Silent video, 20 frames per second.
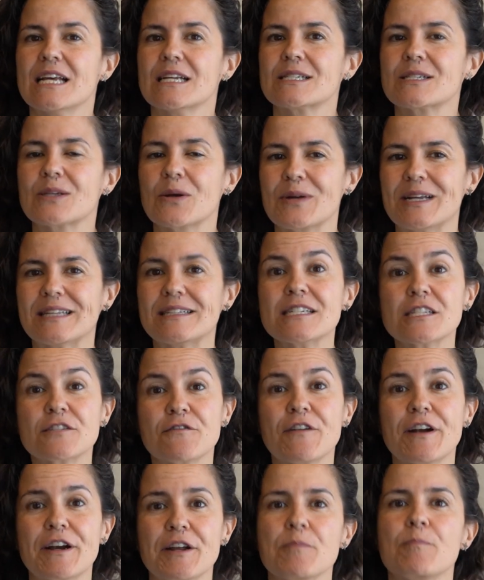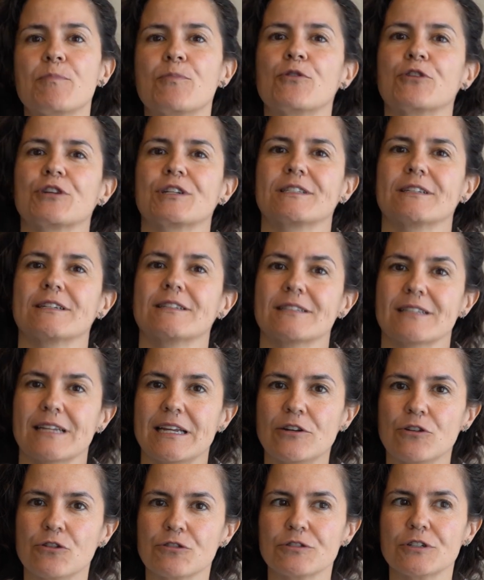So it is very important
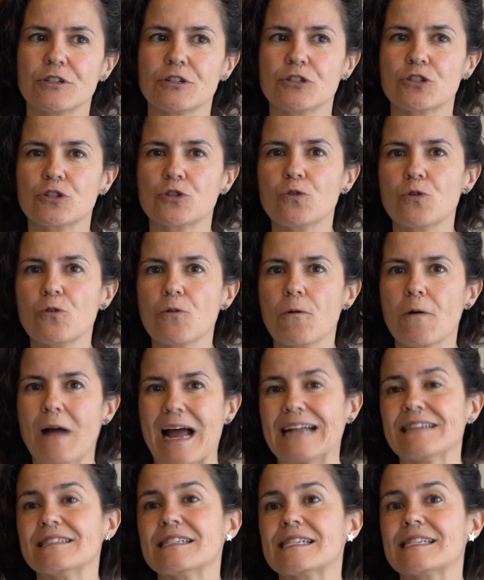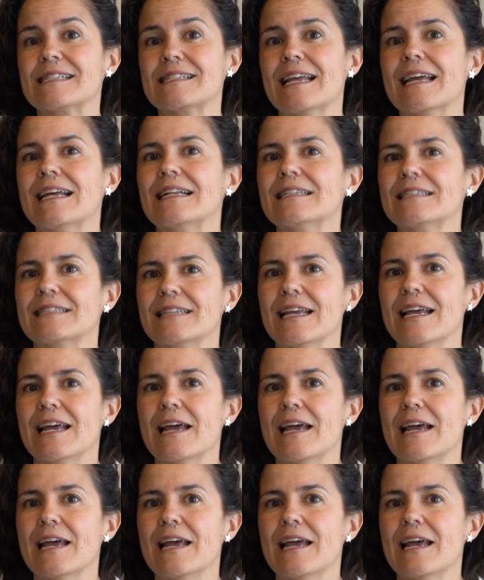in order to understand